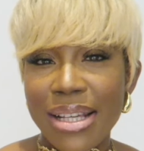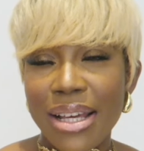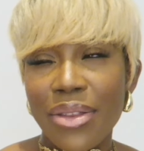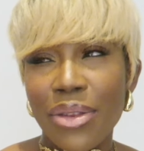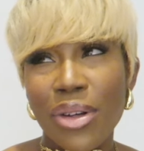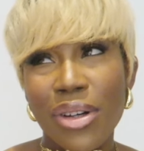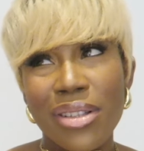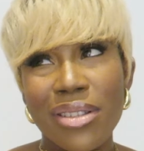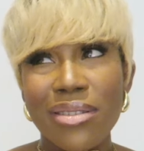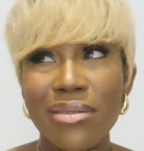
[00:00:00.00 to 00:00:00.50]
I
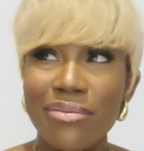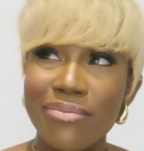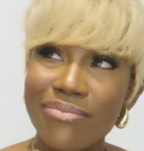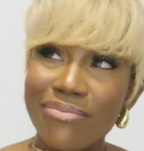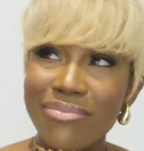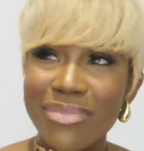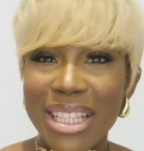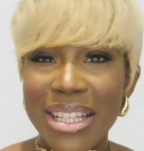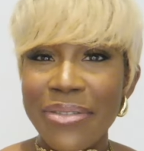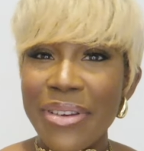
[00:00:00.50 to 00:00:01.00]
thought
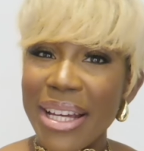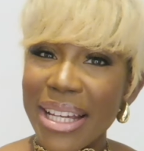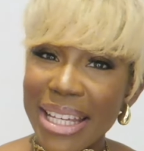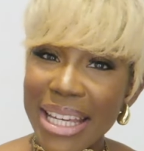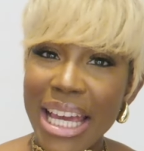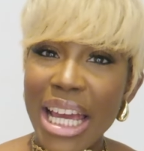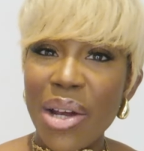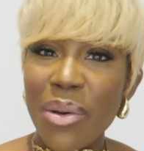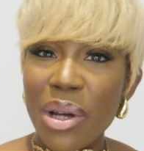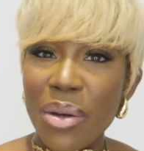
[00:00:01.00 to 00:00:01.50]
if I can
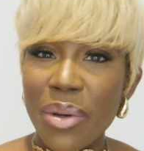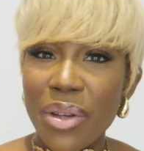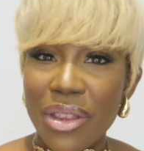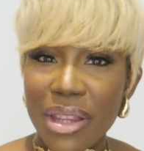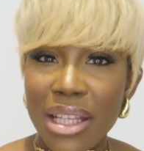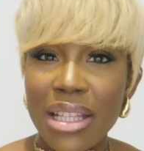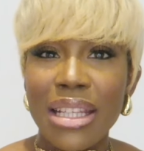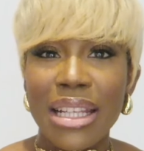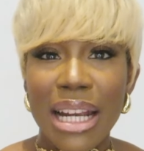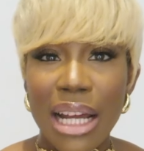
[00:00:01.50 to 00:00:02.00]
get away with
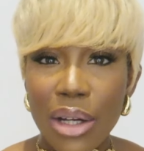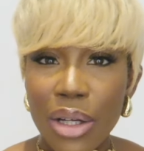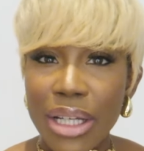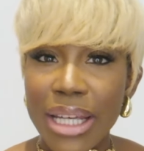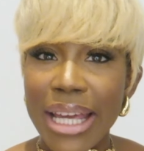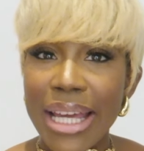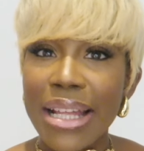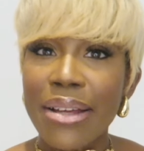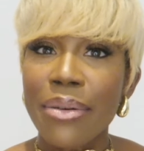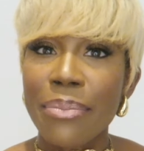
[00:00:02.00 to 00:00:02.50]
it then I could
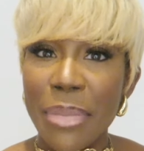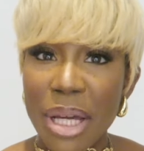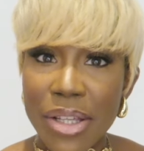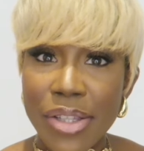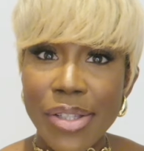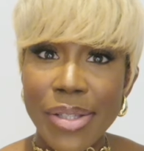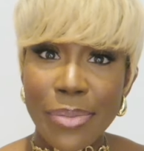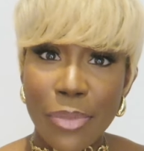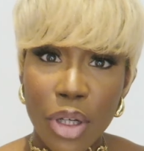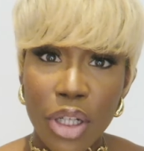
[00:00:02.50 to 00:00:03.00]
get a
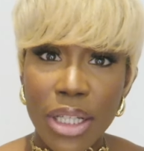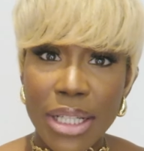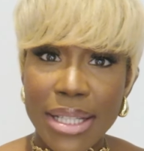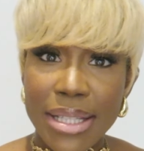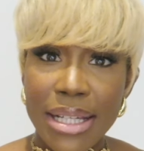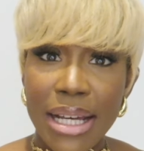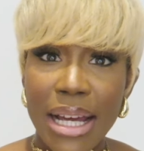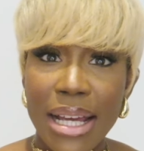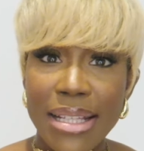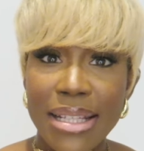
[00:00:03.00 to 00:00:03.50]
smaller
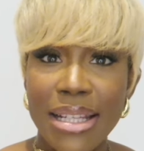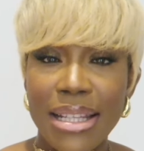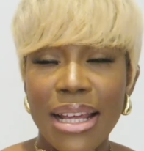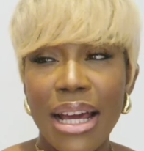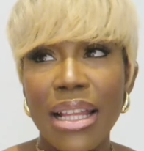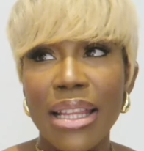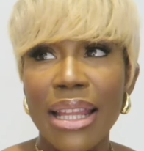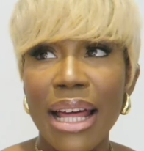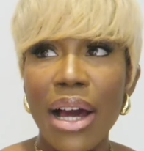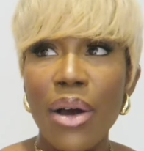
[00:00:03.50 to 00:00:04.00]
size and
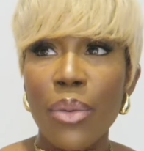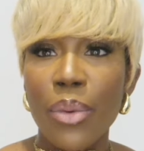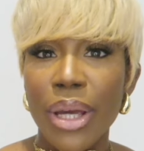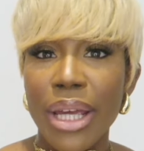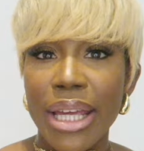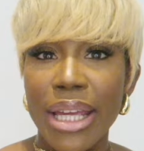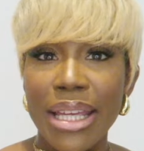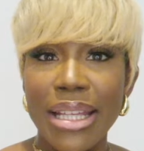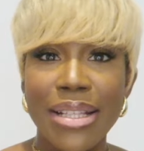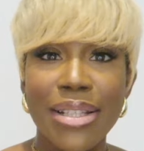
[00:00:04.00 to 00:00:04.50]
then that
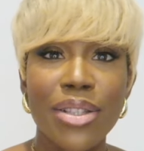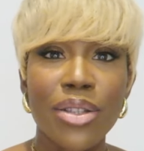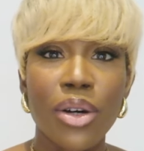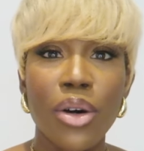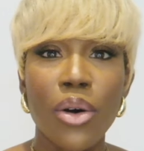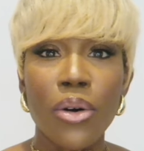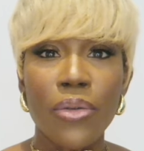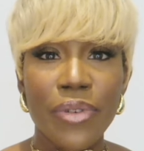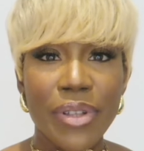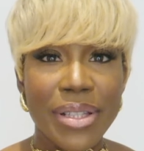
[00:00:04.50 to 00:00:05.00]
way it's
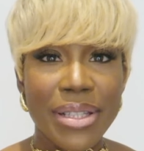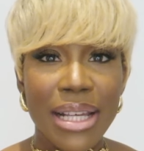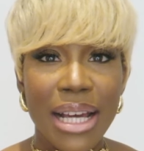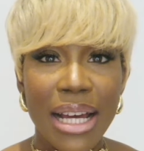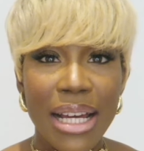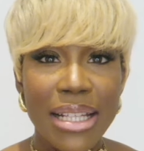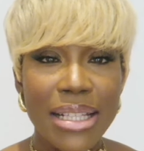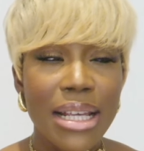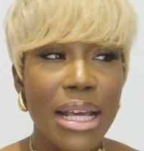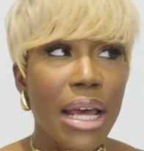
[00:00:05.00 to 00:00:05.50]
not
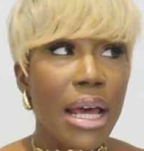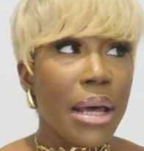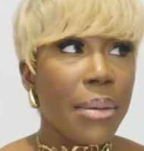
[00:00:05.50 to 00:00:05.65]
oversized